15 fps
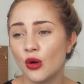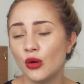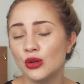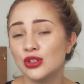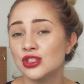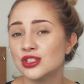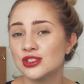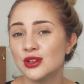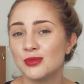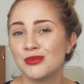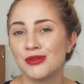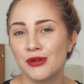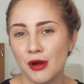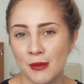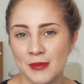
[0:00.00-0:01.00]
or just a
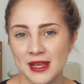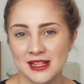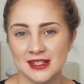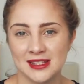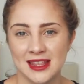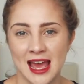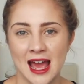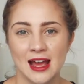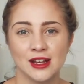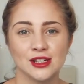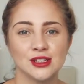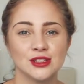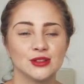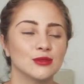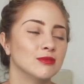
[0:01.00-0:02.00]
promise that
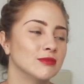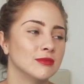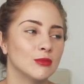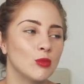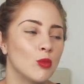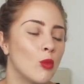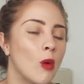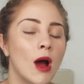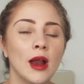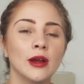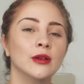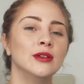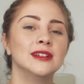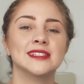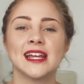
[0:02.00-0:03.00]

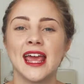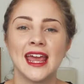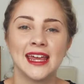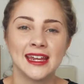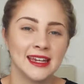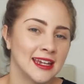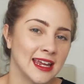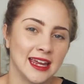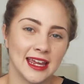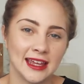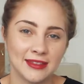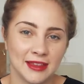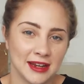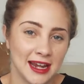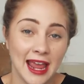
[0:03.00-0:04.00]
one day
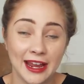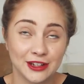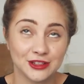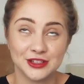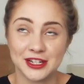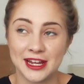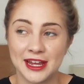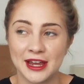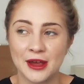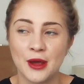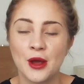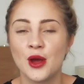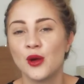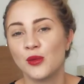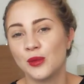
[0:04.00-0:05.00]
in the next year
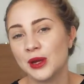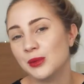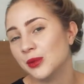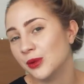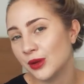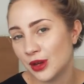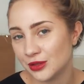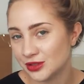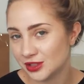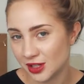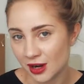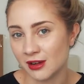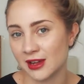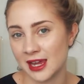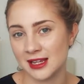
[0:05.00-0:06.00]
we will go
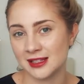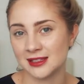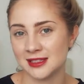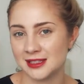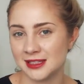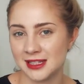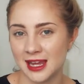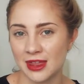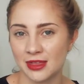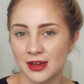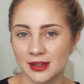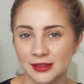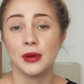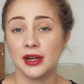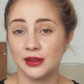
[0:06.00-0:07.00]
stargazing
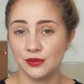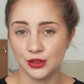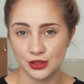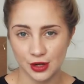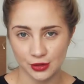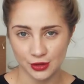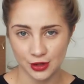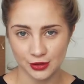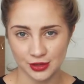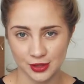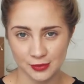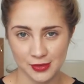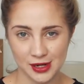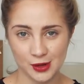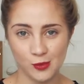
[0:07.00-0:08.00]
together. But if you don't know
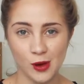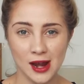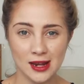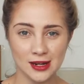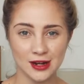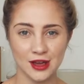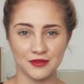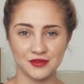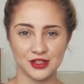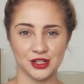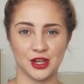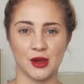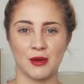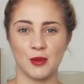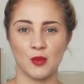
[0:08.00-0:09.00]
somebody well enough to
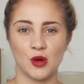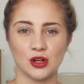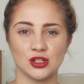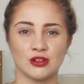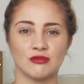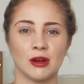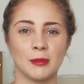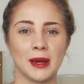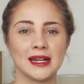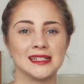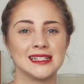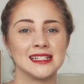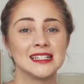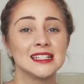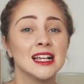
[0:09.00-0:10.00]
go and watch a
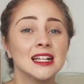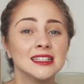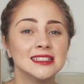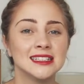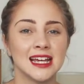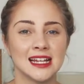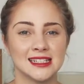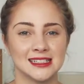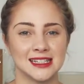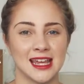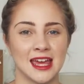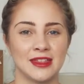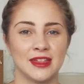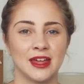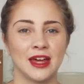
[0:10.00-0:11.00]
romantic sunset
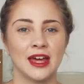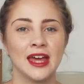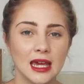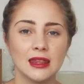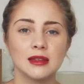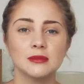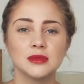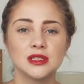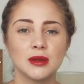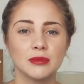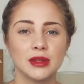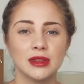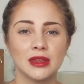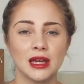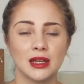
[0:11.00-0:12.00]
together, get them
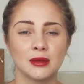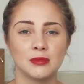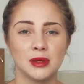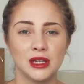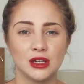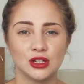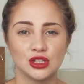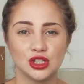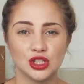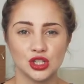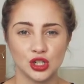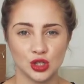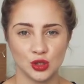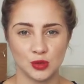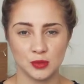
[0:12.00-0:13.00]
something that can be
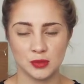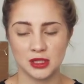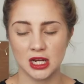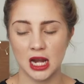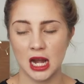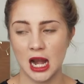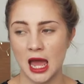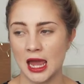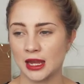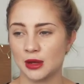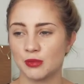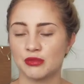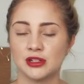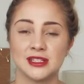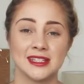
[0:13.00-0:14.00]
consumed,
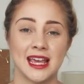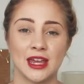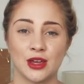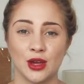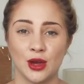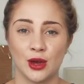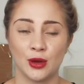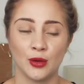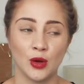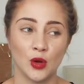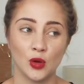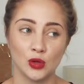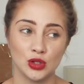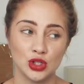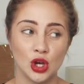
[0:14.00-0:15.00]
like Prosecco
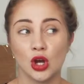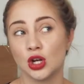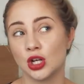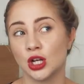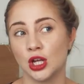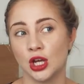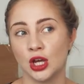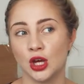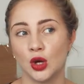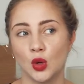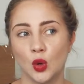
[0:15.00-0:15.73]
or chocolate